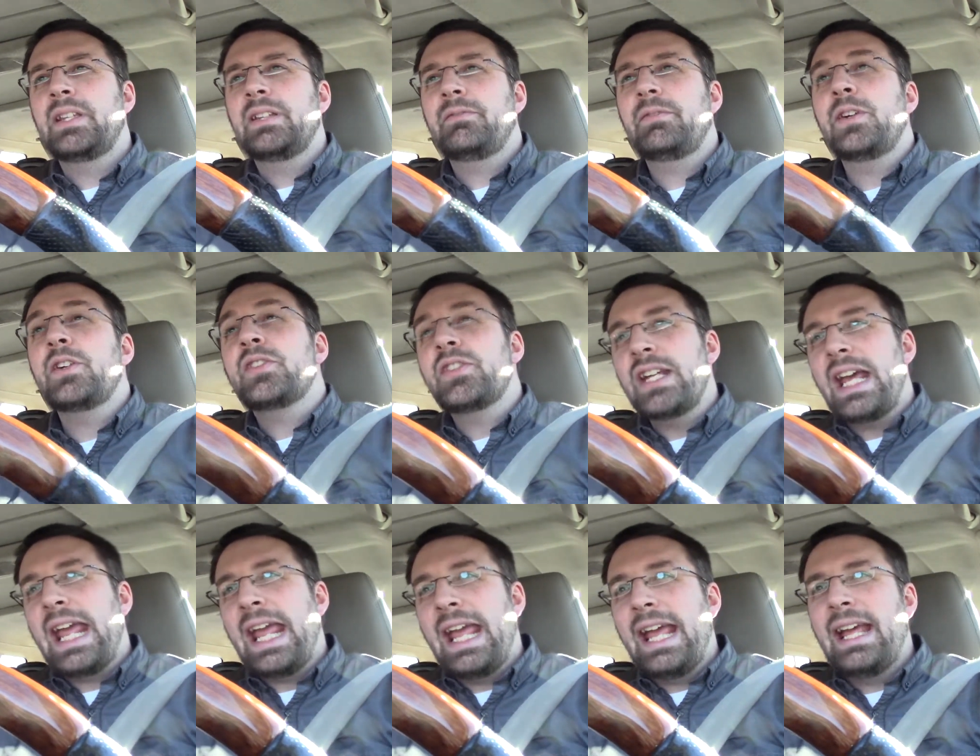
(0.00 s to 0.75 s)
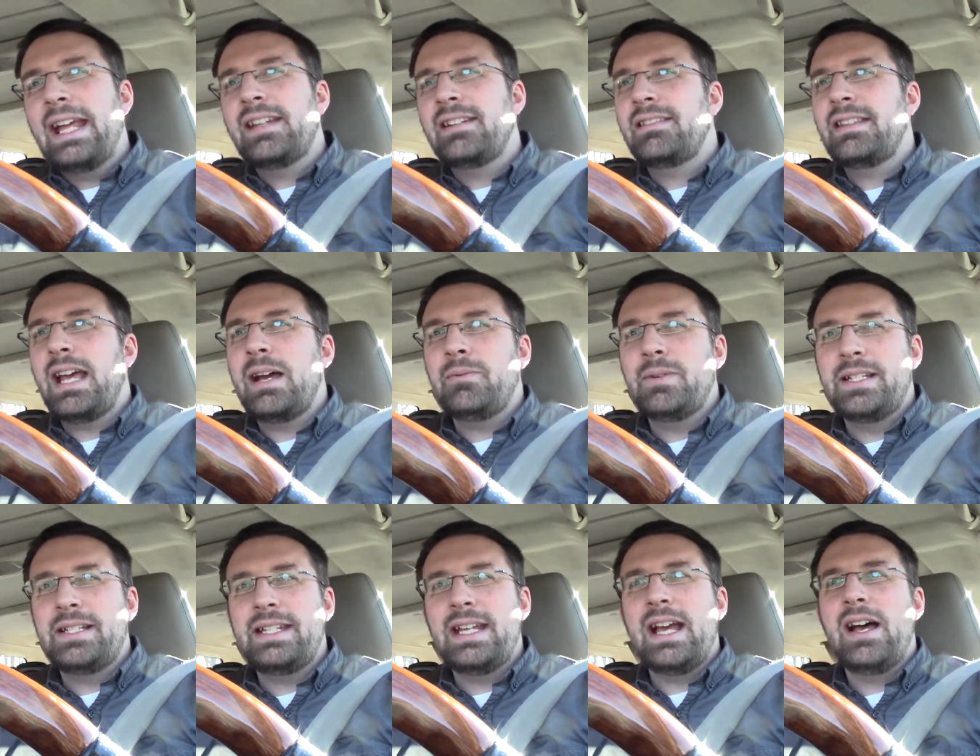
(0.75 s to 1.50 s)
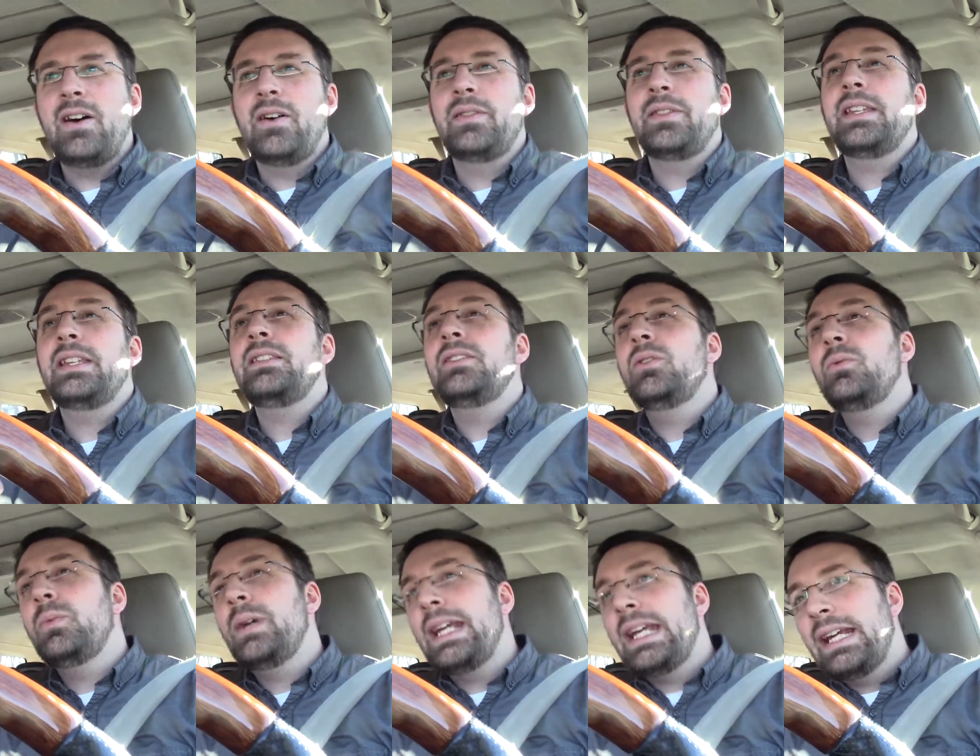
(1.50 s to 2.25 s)
First a hand that went down, then
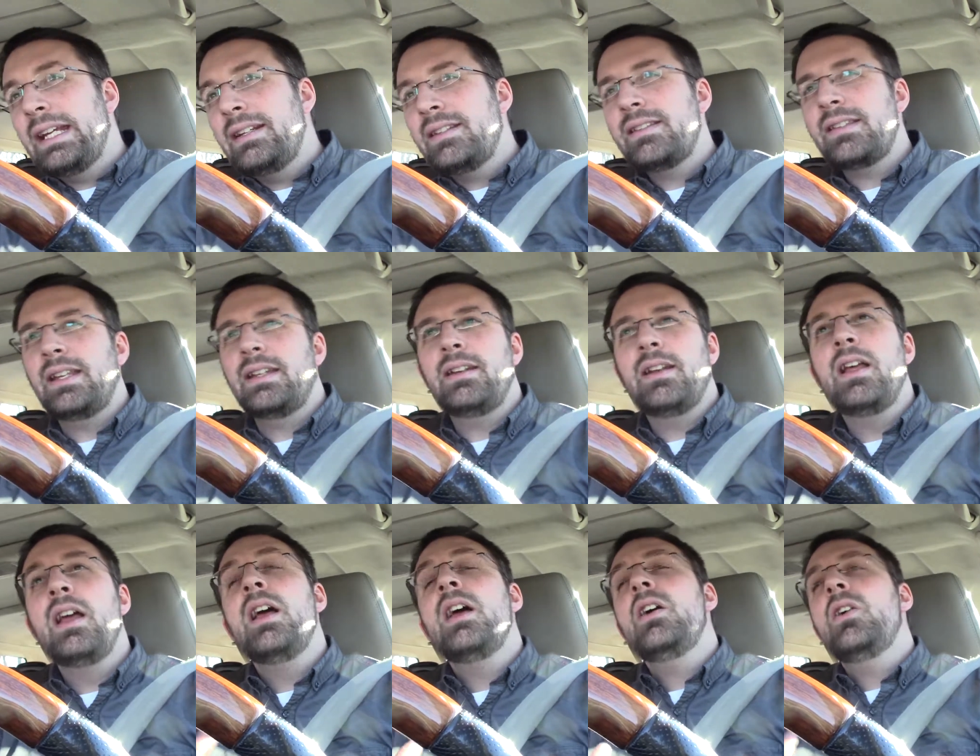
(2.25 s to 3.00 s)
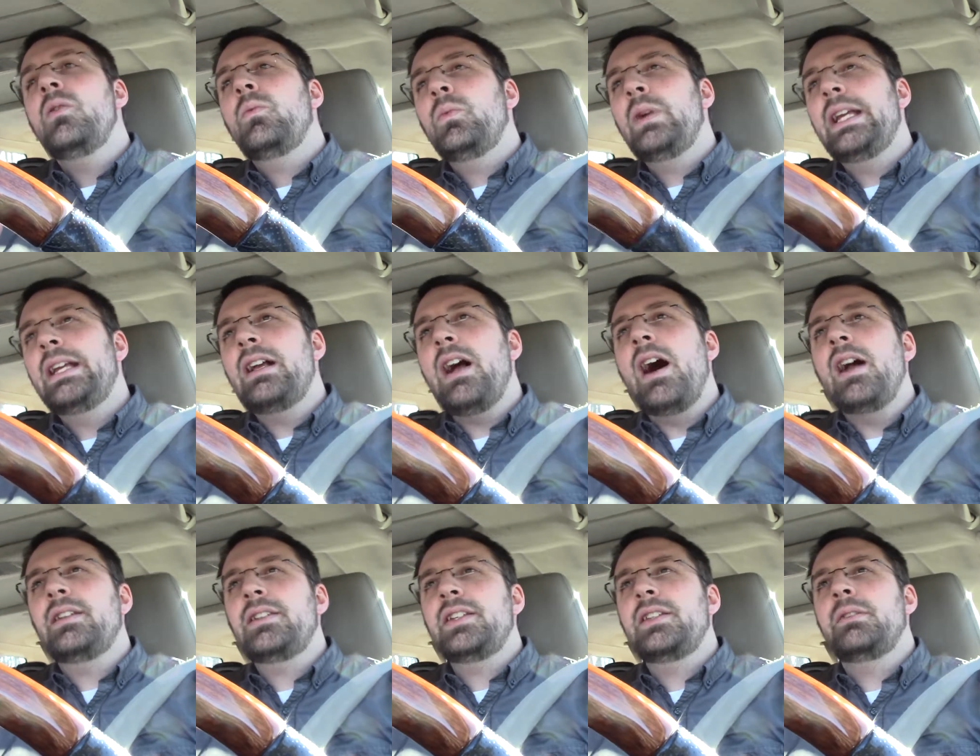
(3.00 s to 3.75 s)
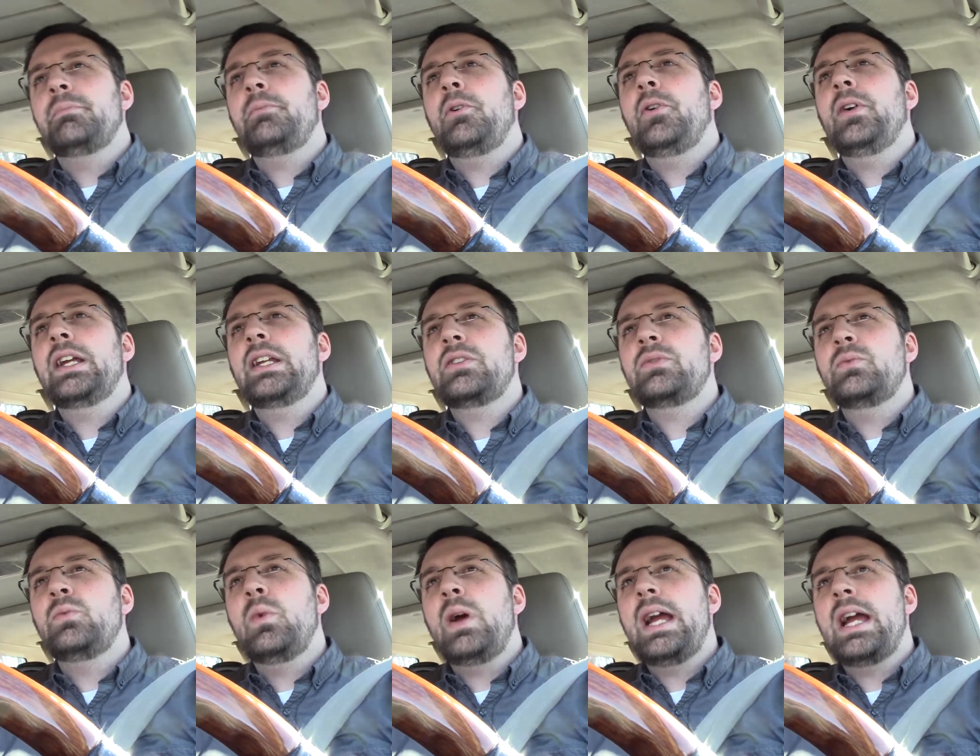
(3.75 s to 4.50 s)
the wings, and we got to the
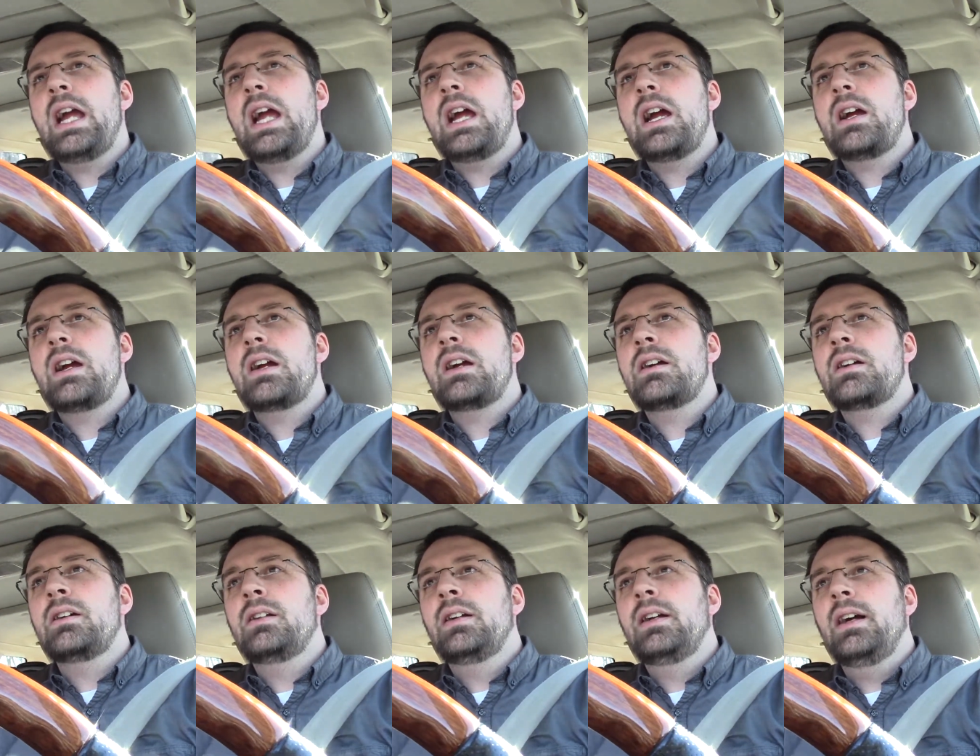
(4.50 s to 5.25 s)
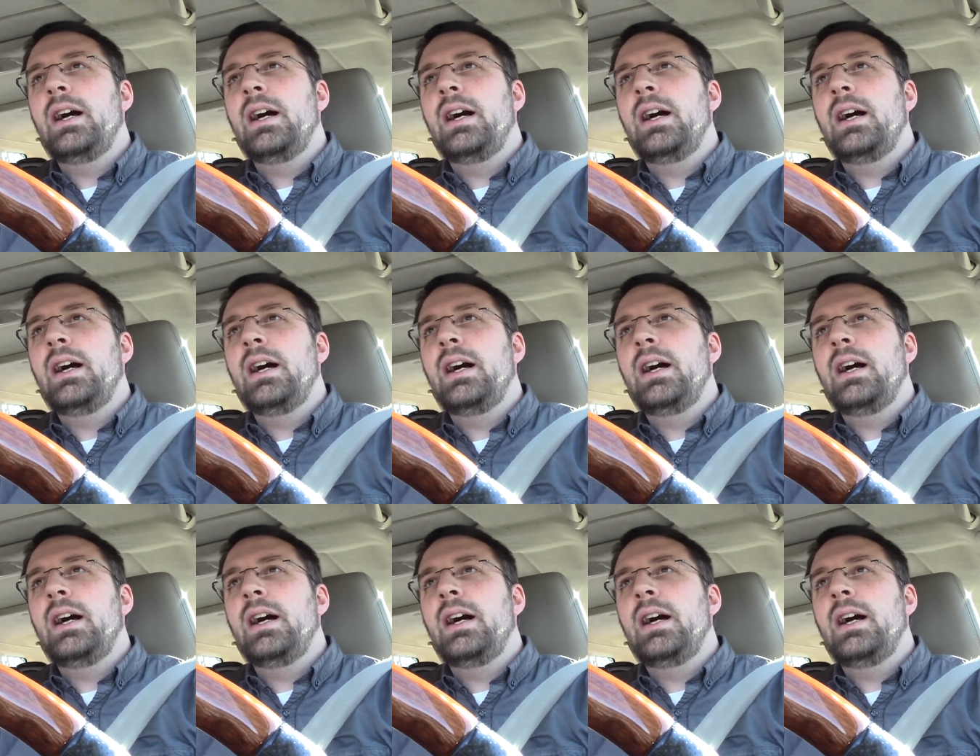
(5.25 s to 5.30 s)
point where